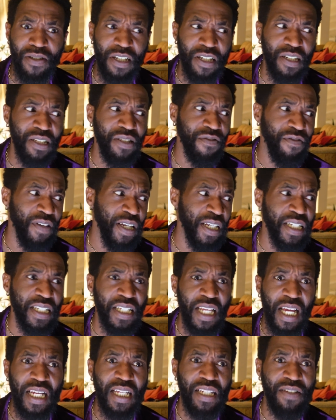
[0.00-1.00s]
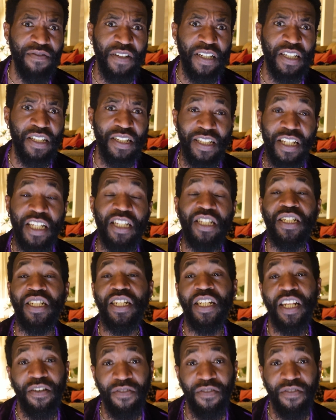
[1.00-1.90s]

There's fetishization in